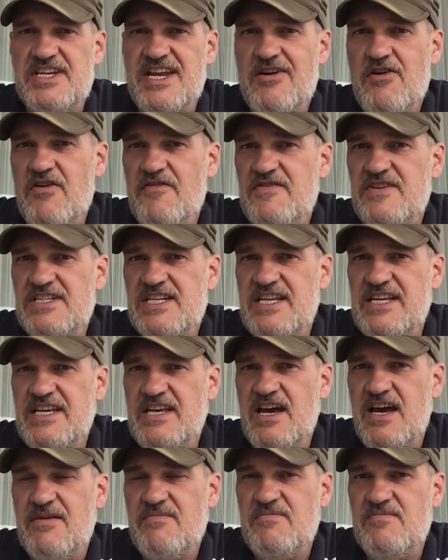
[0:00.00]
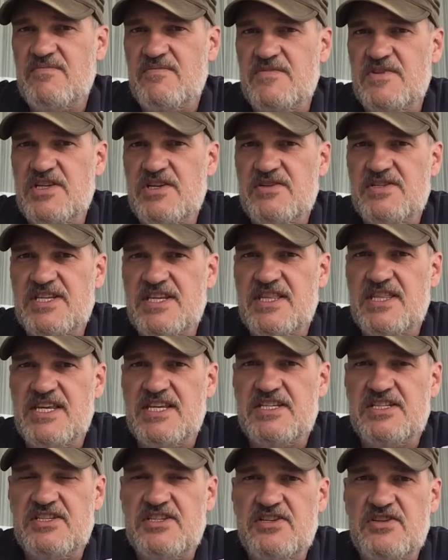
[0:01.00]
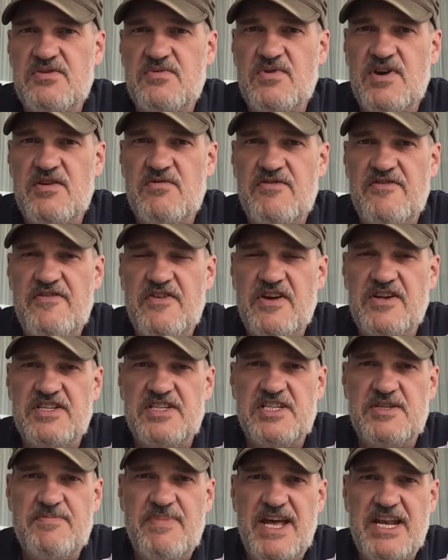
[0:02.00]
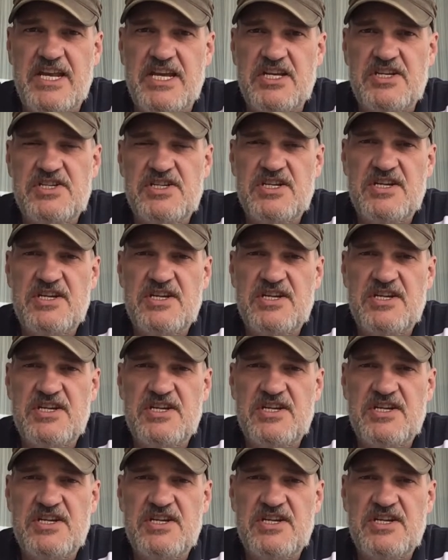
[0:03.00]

Now obviously I'm using this to refer to Spanish,